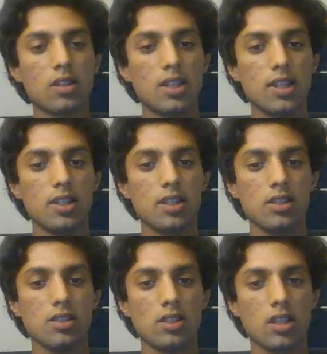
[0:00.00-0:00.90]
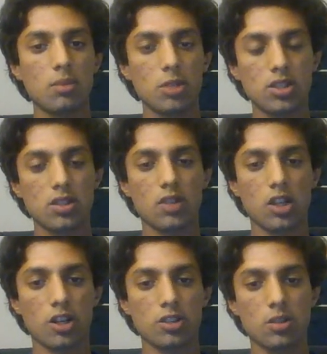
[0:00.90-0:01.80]
These images of the
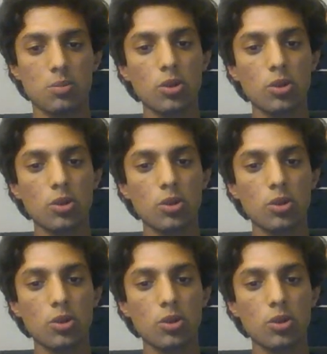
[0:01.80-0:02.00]
carts and